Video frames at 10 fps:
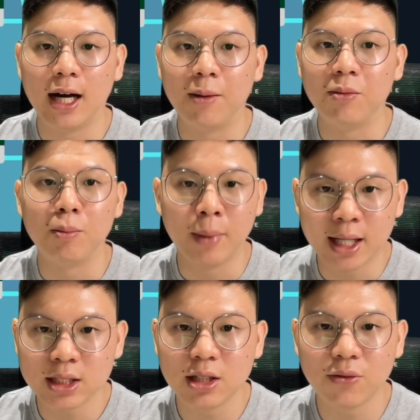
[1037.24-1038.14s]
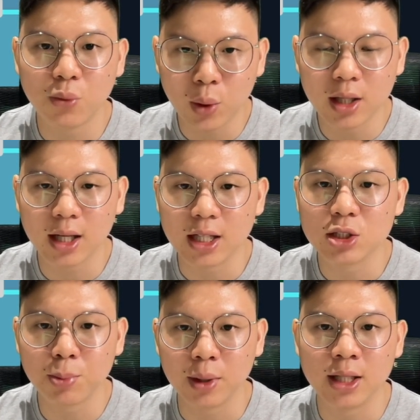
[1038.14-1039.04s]
Massive win against
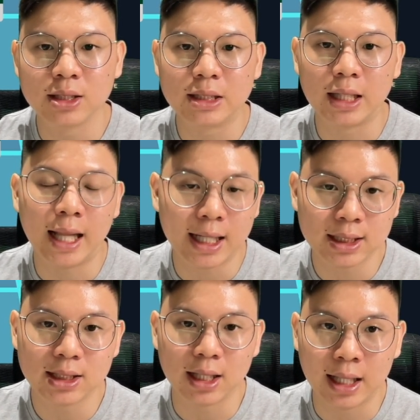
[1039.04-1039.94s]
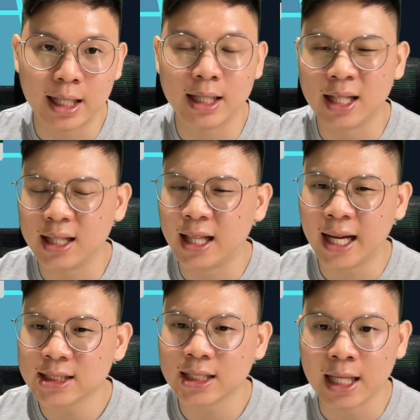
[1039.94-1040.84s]
Spurs the
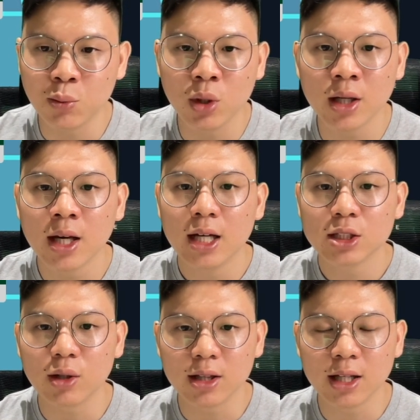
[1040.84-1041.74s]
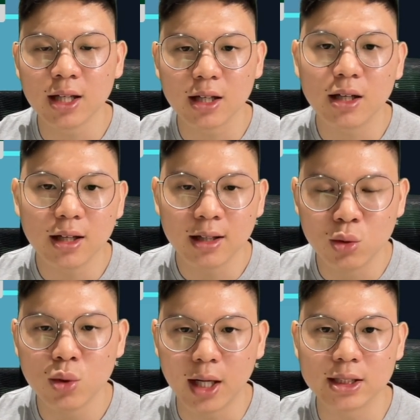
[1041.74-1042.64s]
last game week. So I think
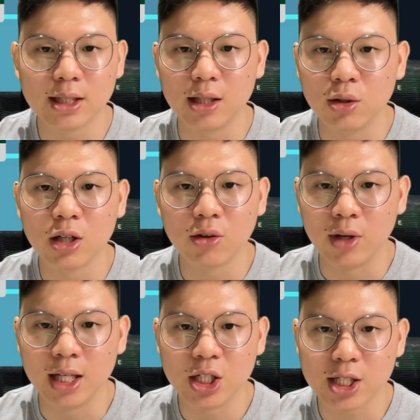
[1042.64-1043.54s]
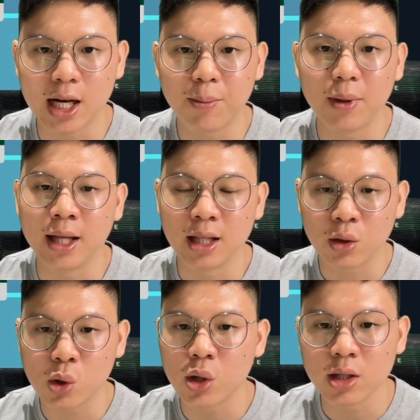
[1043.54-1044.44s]
Newcastle are looking really sharp. And the
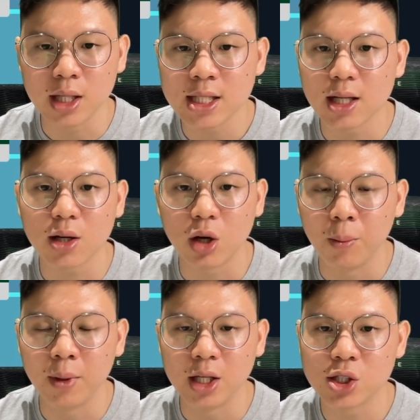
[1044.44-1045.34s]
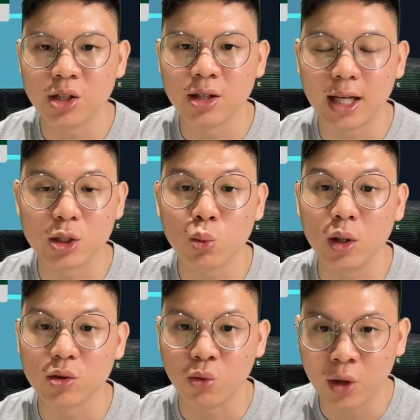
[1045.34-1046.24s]
Gordon-Isak combination that has
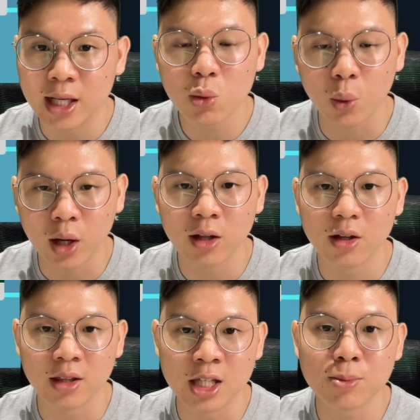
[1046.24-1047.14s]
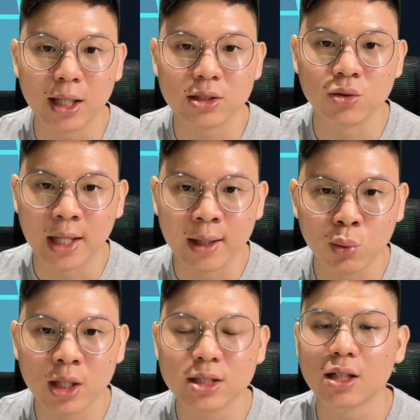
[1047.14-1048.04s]
worked really well these past few game
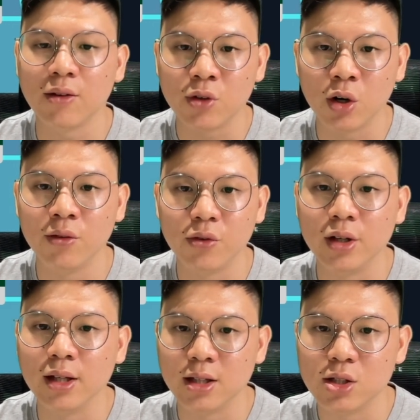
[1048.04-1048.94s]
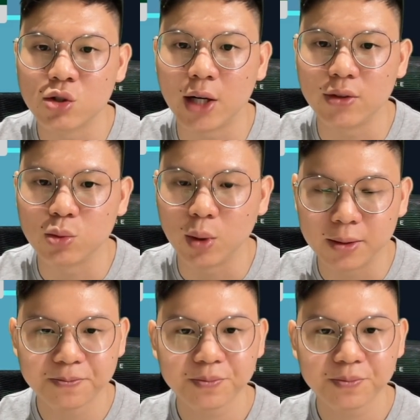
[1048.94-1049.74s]
weeks, I've gone for it in this draft as well.